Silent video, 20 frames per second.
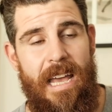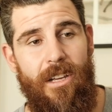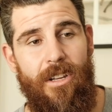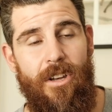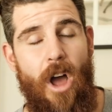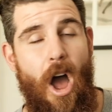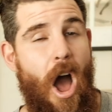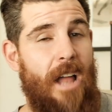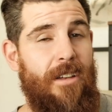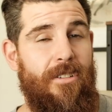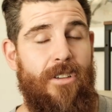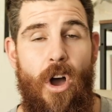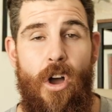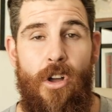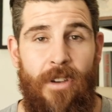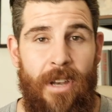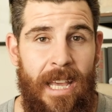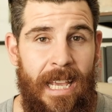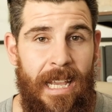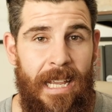You know, I
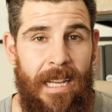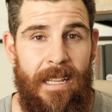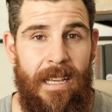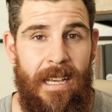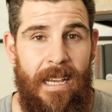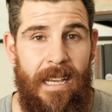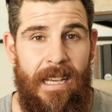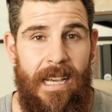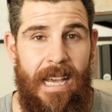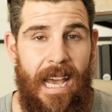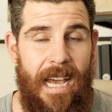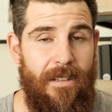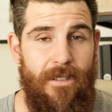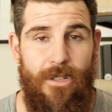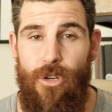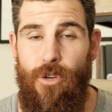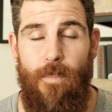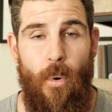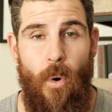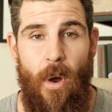don't need a
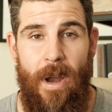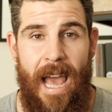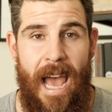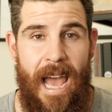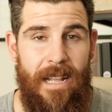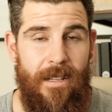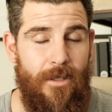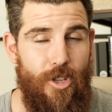2.8